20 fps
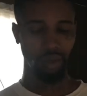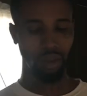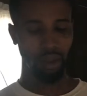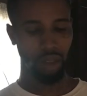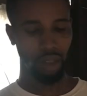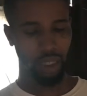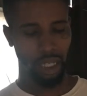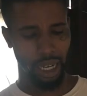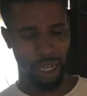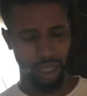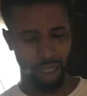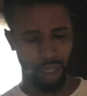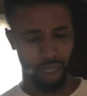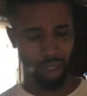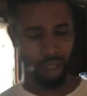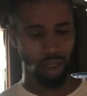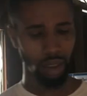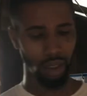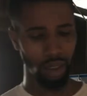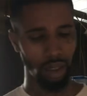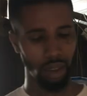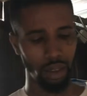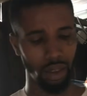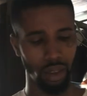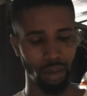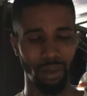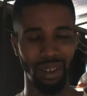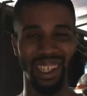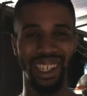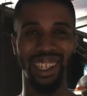Yeah,
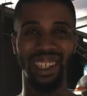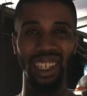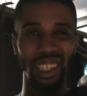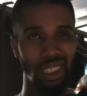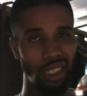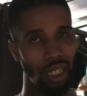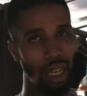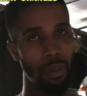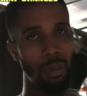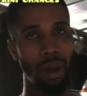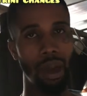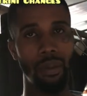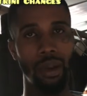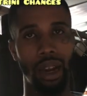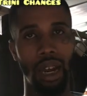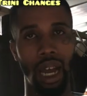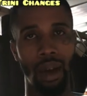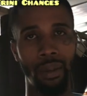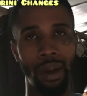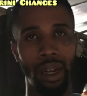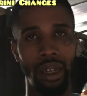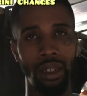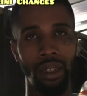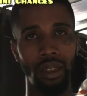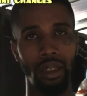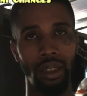I'm a good talker, brother, man.